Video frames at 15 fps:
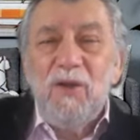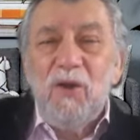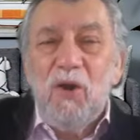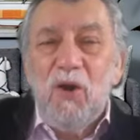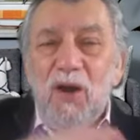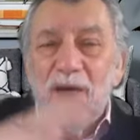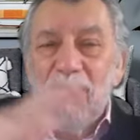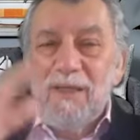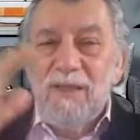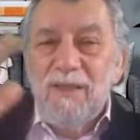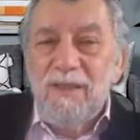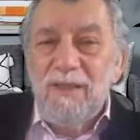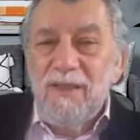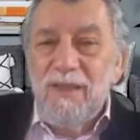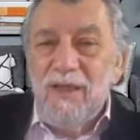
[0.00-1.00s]
arc
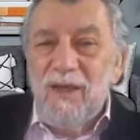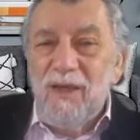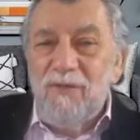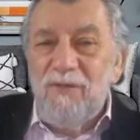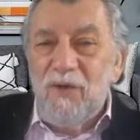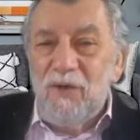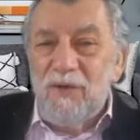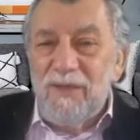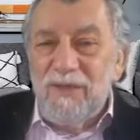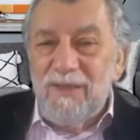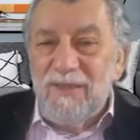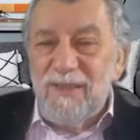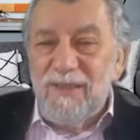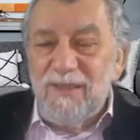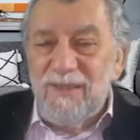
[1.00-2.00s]
of our
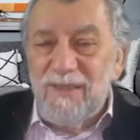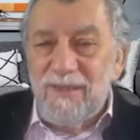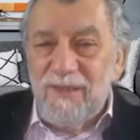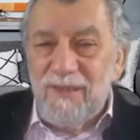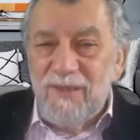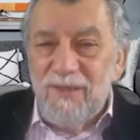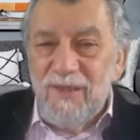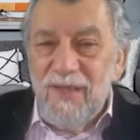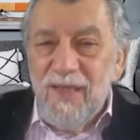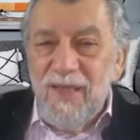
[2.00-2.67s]
existence,